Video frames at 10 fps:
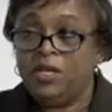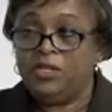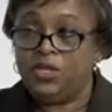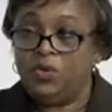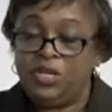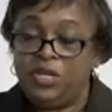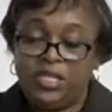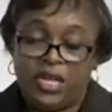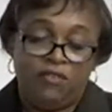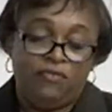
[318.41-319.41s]
So we
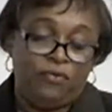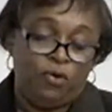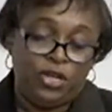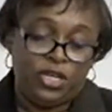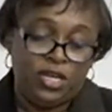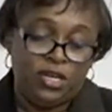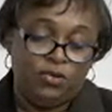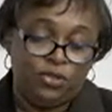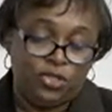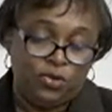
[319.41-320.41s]
therefore
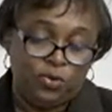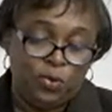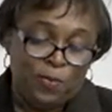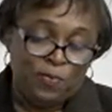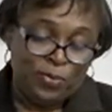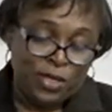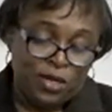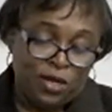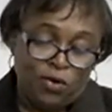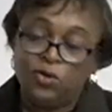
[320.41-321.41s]
yield to
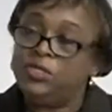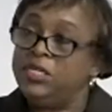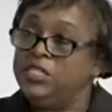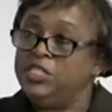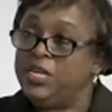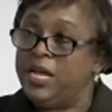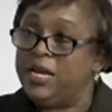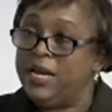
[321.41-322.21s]
O.C.G.A.